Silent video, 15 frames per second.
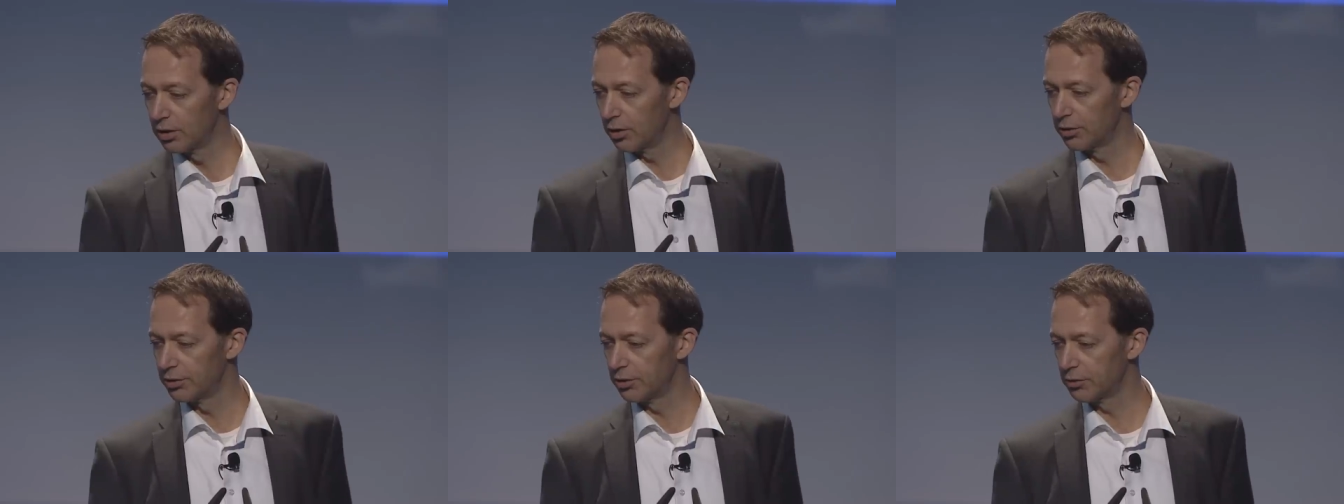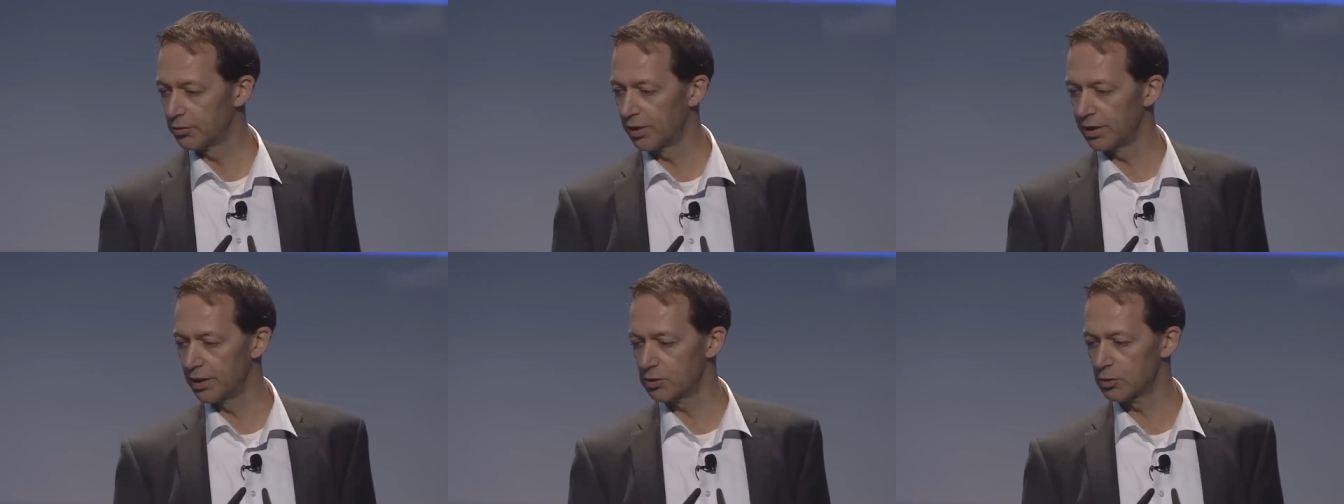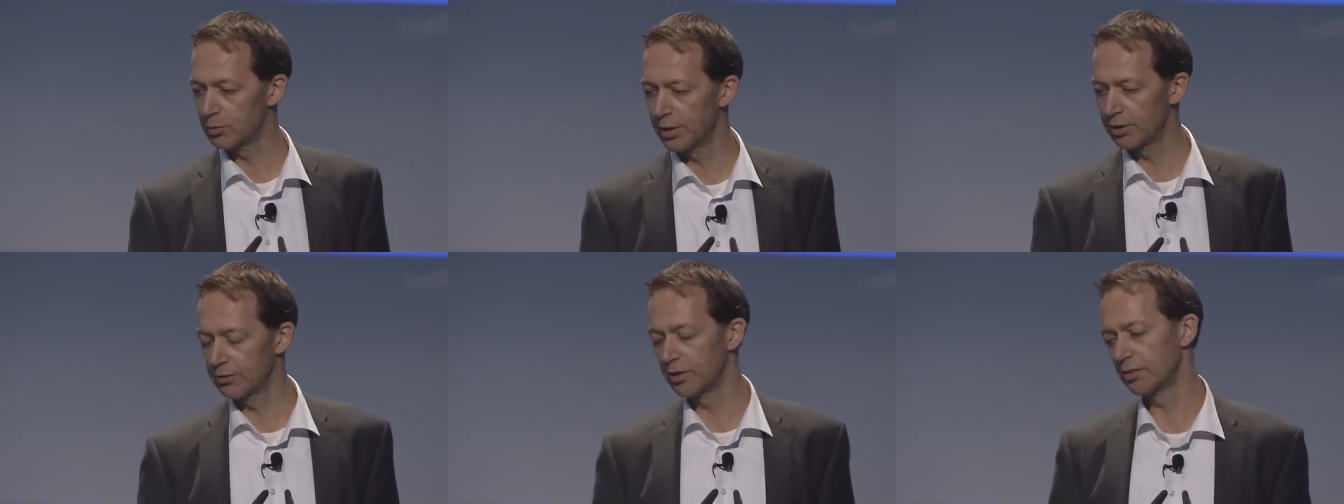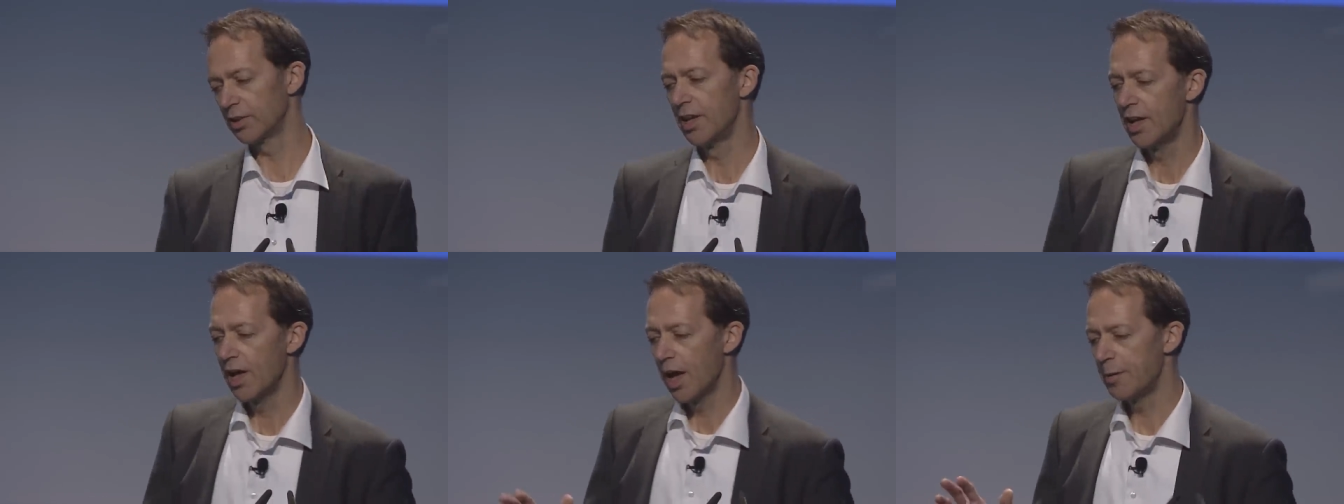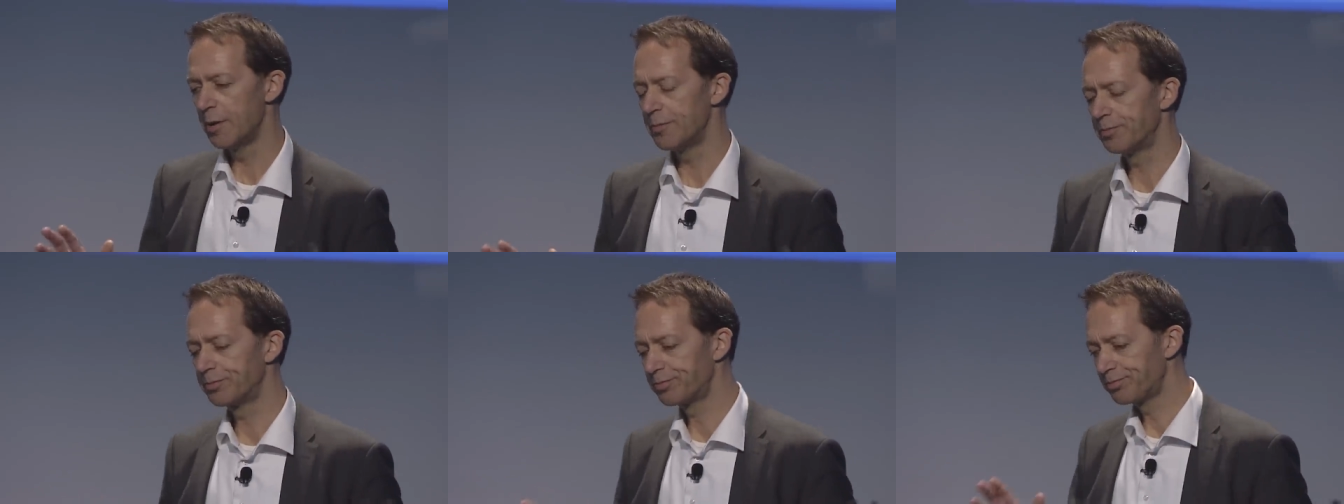on those financial benefits. I mean,